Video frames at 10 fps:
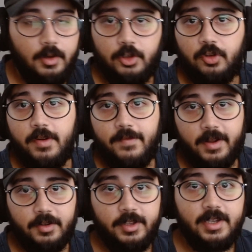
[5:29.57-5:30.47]
Street
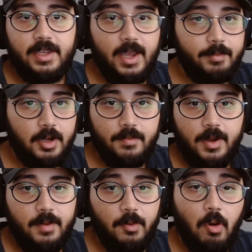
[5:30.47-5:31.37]
Fighter League, Capcom
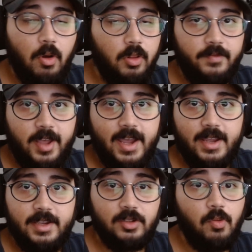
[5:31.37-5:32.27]
Cup, all of
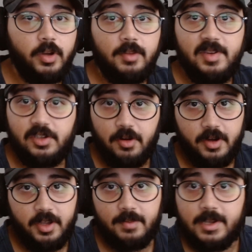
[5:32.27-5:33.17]
that is going to be
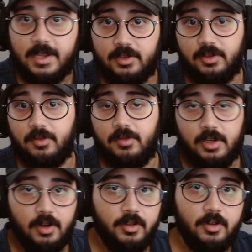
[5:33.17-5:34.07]
starting up again soon.
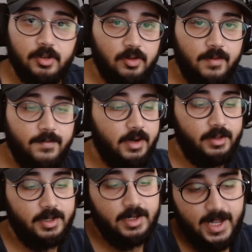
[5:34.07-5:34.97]
You know, they're doing Street Fighter
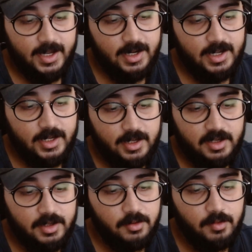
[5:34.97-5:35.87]
League, NA,
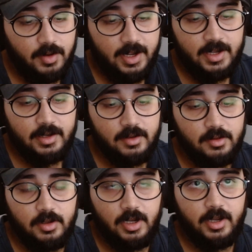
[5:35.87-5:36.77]
EU,
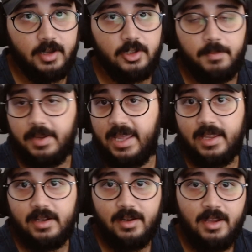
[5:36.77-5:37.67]
and Japan.